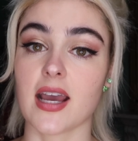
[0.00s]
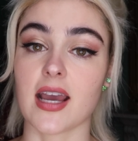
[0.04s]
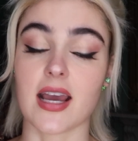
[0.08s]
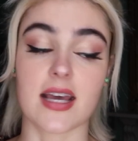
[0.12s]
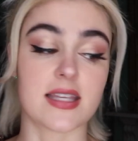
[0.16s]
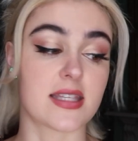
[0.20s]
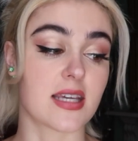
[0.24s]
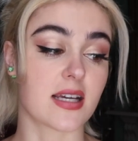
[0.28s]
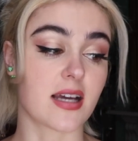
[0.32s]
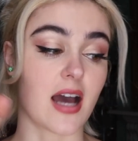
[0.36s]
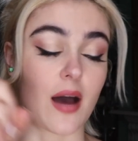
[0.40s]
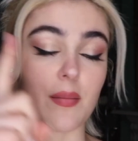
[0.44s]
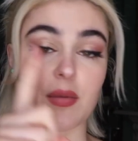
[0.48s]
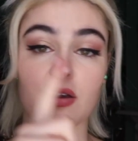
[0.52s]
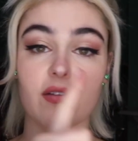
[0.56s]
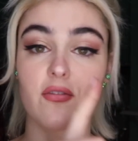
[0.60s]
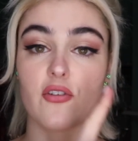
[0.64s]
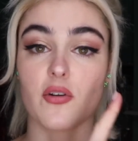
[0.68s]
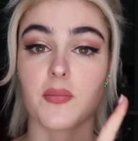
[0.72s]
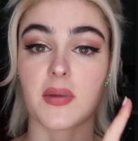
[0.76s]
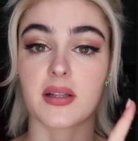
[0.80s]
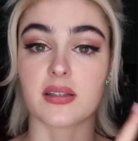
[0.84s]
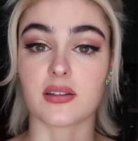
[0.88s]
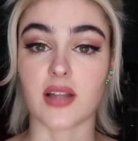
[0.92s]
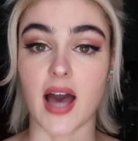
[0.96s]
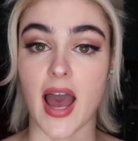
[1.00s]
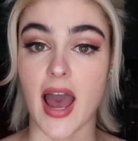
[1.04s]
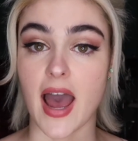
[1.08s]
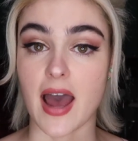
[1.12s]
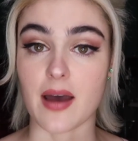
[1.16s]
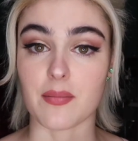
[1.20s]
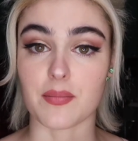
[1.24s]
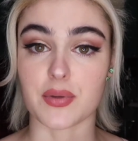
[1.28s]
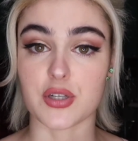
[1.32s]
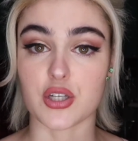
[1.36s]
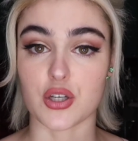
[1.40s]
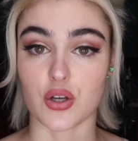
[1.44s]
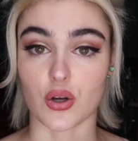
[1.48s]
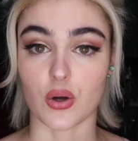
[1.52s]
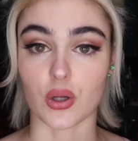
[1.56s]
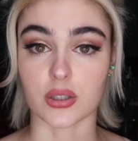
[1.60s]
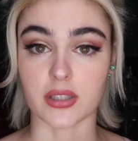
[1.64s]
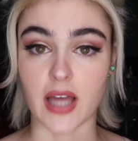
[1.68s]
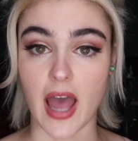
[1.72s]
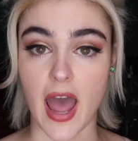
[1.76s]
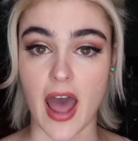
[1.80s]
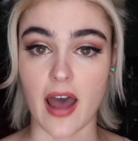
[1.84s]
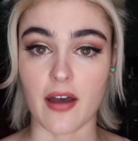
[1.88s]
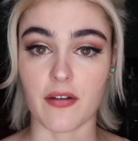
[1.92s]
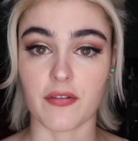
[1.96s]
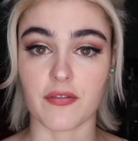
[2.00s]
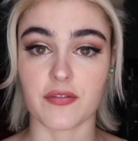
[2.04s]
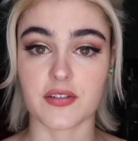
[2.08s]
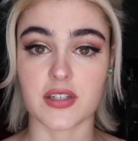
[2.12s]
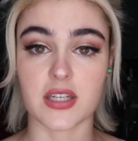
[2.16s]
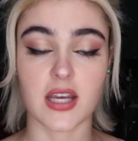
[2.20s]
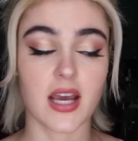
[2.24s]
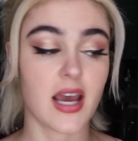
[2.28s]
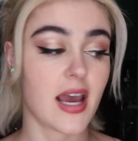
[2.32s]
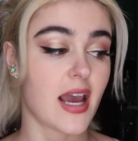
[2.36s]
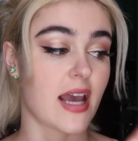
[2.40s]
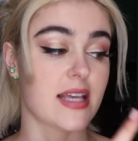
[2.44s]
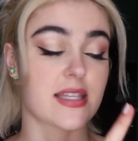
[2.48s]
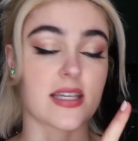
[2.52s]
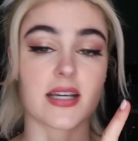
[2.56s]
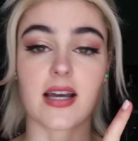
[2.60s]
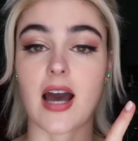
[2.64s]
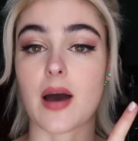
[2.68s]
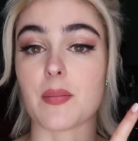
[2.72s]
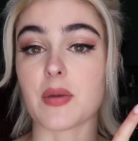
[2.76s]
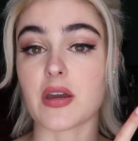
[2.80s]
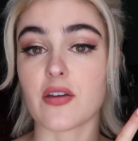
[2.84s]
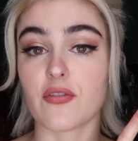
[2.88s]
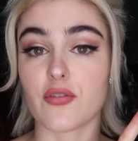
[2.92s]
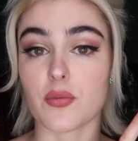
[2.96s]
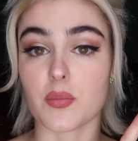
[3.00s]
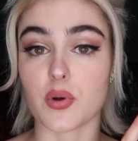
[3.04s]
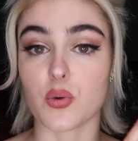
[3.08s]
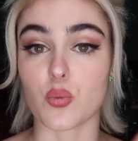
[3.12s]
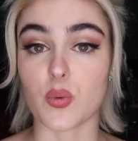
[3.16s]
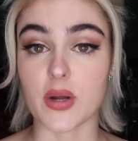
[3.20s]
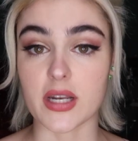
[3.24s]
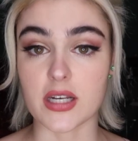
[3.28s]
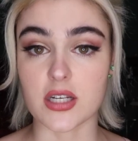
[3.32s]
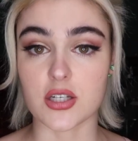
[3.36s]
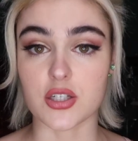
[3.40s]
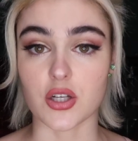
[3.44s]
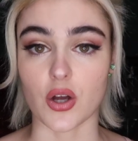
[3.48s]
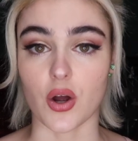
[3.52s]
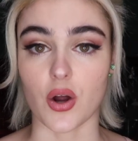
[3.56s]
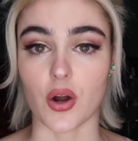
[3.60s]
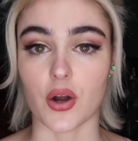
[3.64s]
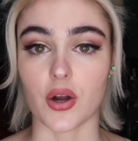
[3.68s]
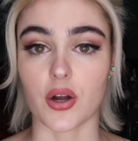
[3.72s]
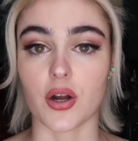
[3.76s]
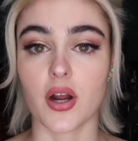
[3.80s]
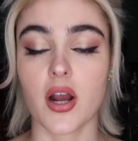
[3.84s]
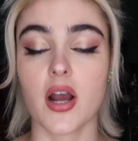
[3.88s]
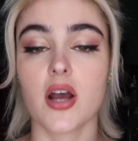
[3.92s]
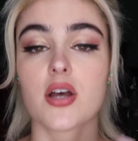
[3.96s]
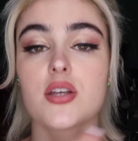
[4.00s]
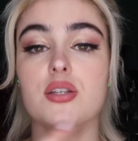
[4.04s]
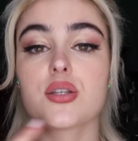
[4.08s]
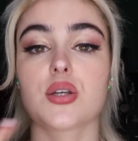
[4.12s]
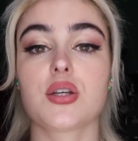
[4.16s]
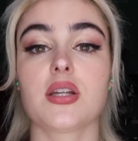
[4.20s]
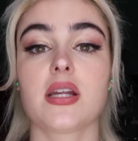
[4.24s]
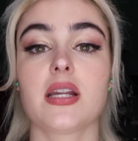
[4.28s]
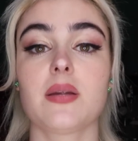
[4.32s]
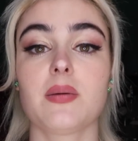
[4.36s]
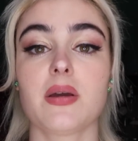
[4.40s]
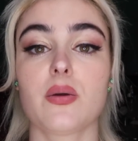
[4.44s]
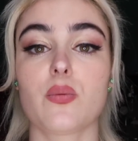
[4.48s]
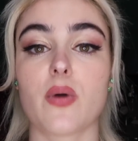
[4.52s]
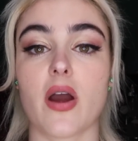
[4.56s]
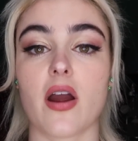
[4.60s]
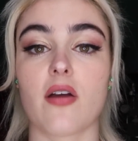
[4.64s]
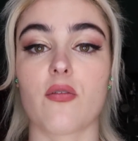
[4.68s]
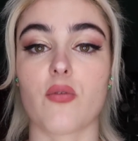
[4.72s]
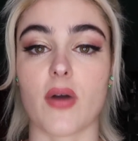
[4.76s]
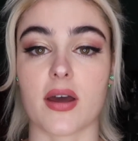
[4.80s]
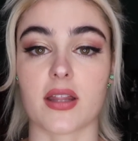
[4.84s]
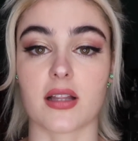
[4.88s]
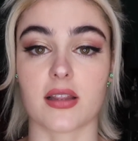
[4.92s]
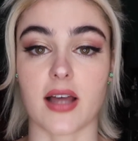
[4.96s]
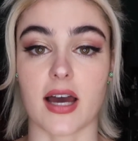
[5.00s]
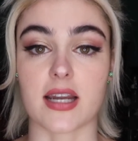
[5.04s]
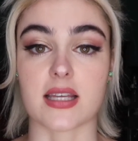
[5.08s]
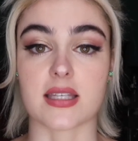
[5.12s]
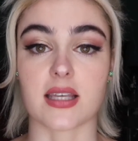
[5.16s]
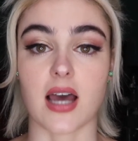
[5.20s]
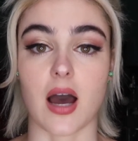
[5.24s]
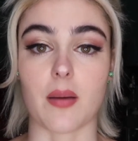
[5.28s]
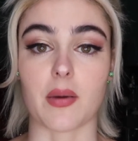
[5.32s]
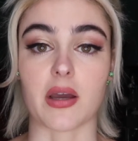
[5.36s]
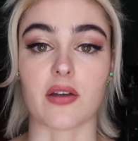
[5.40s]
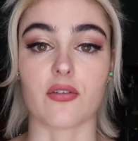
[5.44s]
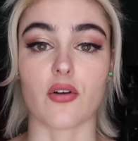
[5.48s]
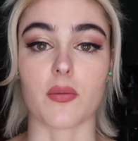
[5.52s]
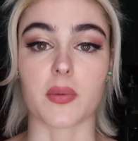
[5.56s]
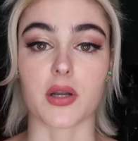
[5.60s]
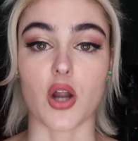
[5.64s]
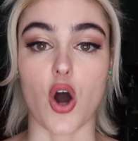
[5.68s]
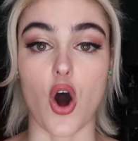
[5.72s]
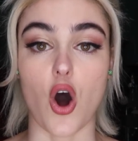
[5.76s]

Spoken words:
Is it coming from a lamp to your left? Is it coming from a window? So you need to be aware of where the light is coming from, and